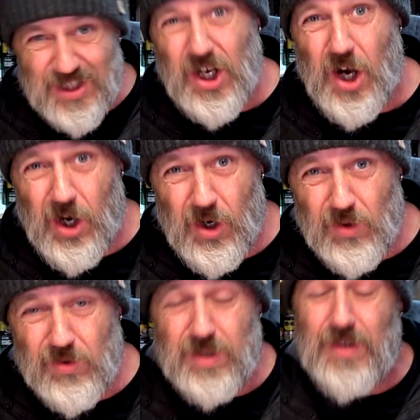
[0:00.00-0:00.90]

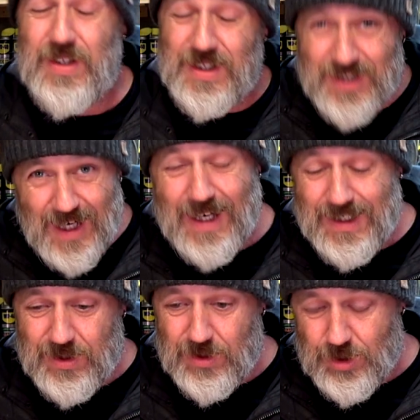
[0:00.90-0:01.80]
cold, the
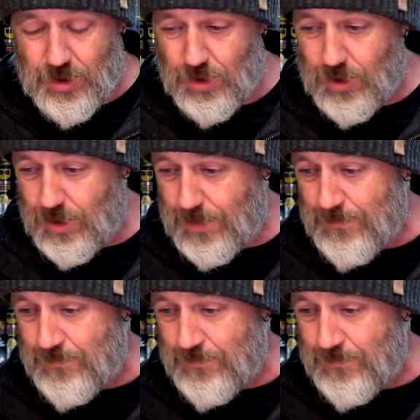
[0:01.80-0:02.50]
days are short,